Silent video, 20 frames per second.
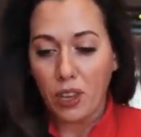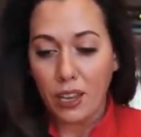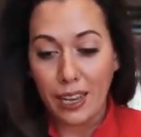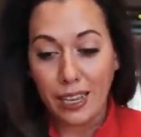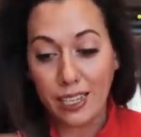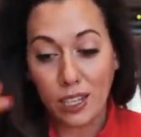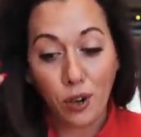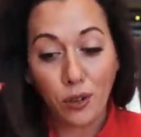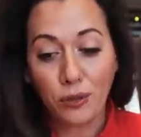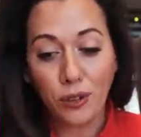
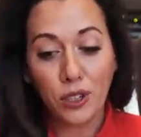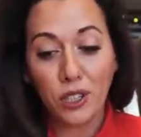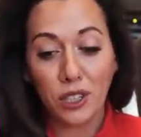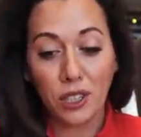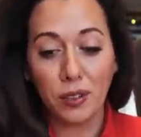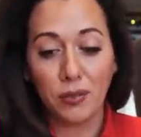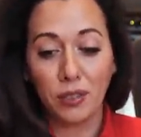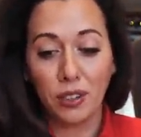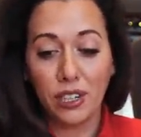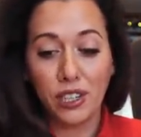It's out for
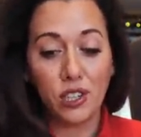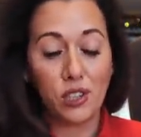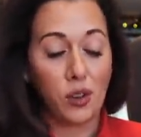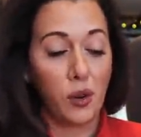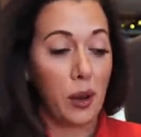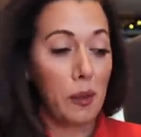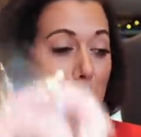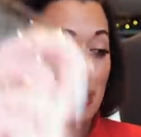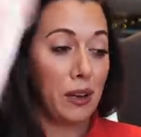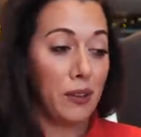delivery, so
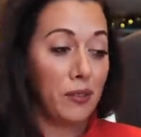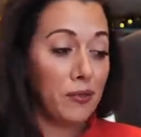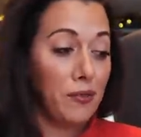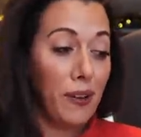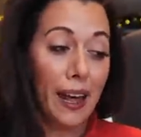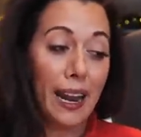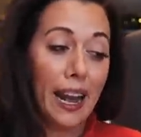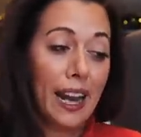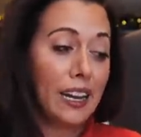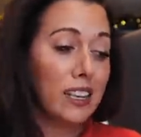I mean
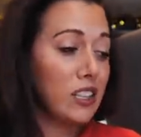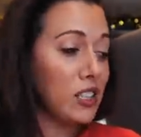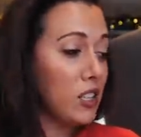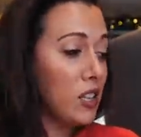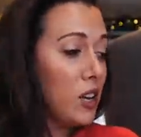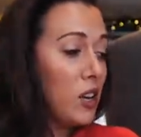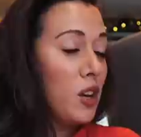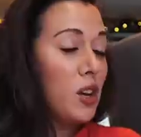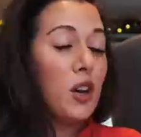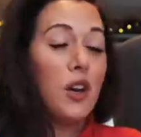
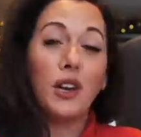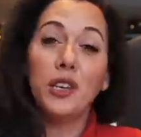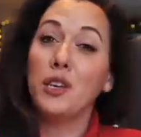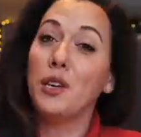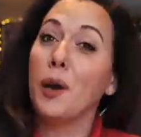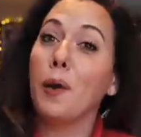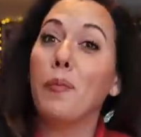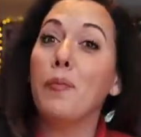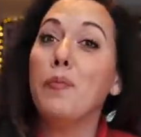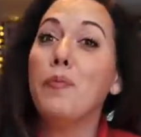FedEx,
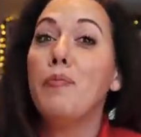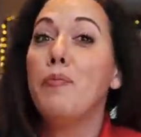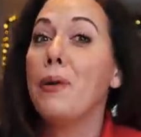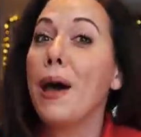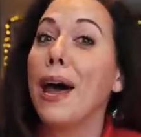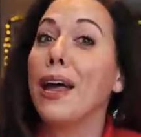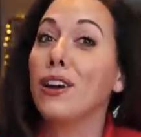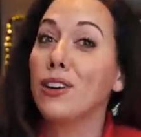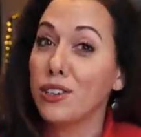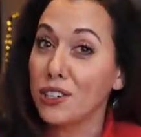you
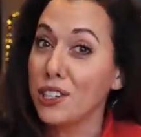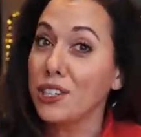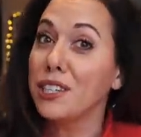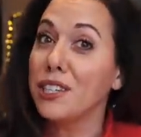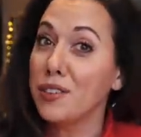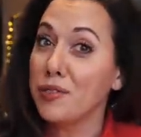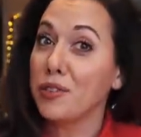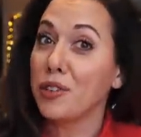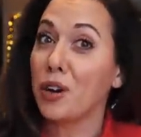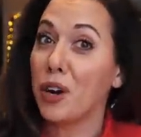better
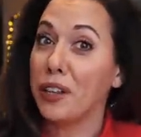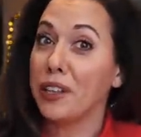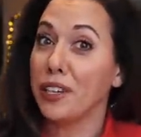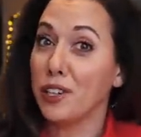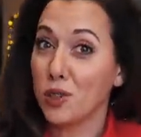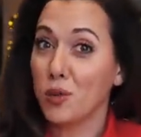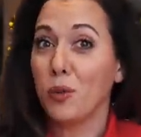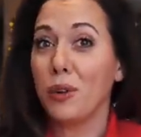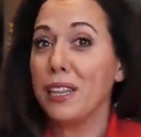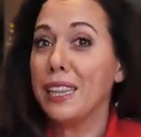deliver on
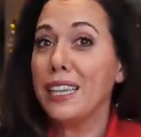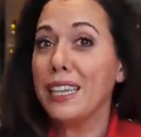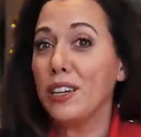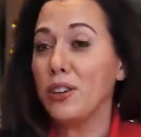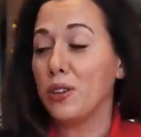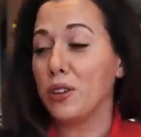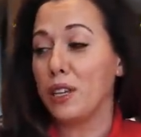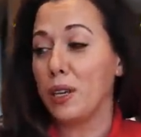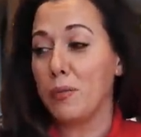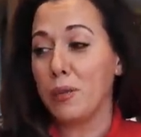this one,
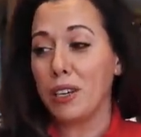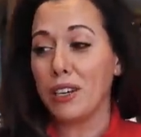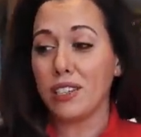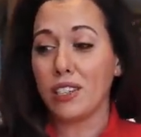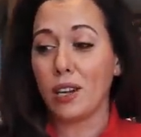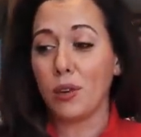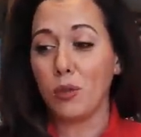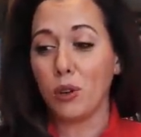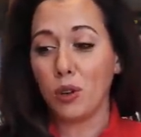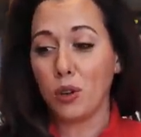literally,
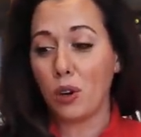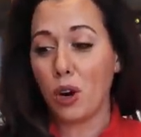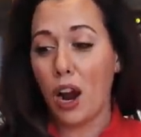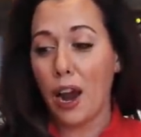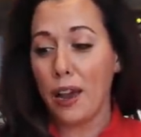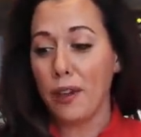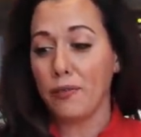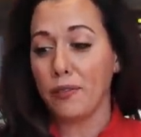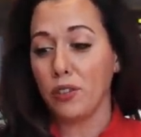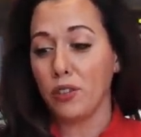because I will
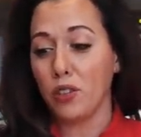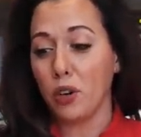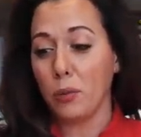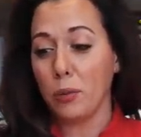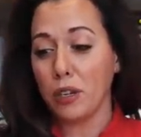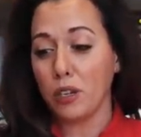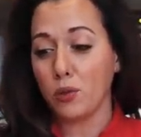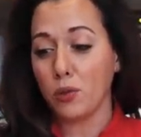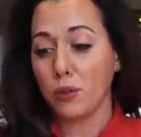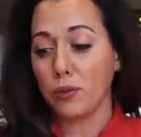cry if you don't,
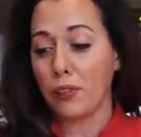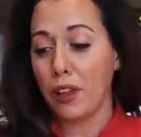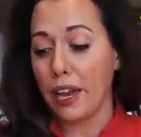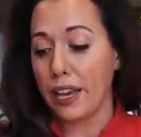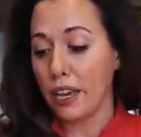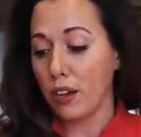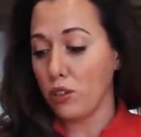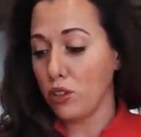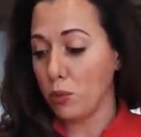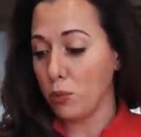because we're
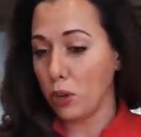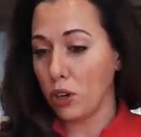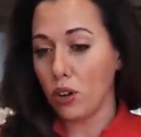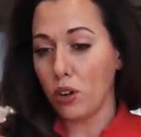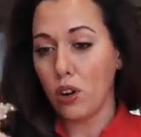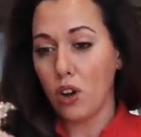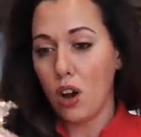flying out tomorrow.